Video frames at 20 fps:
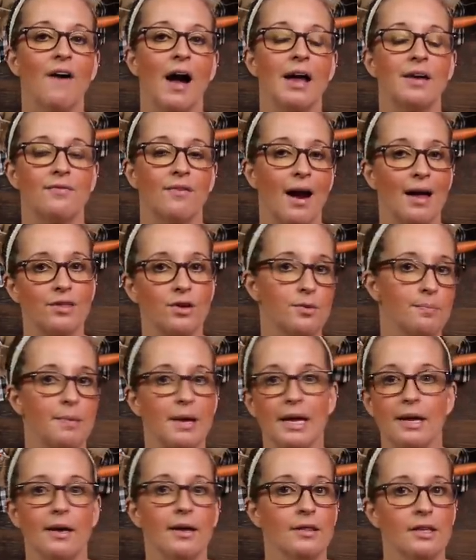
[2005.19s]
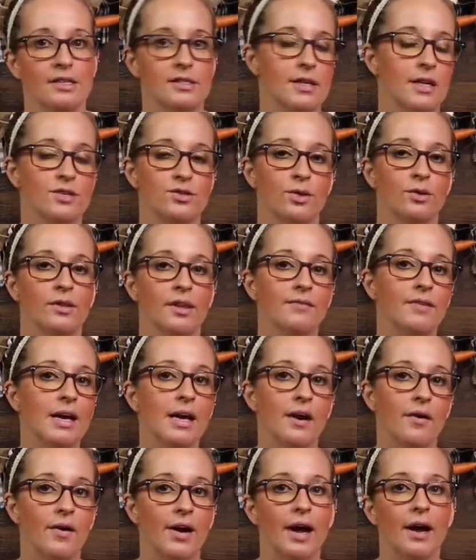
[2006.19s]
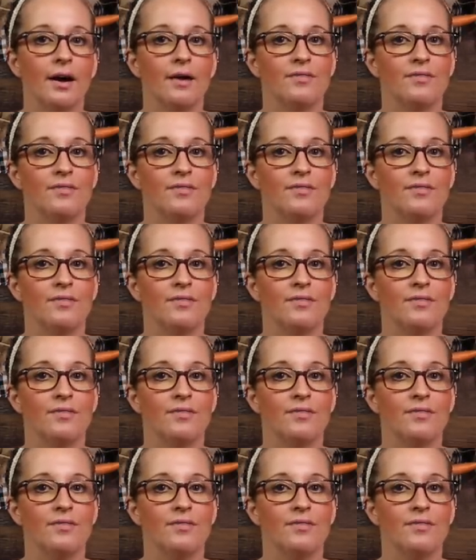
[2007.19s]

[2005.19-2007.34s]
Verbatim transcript: I'd rather be in the central living area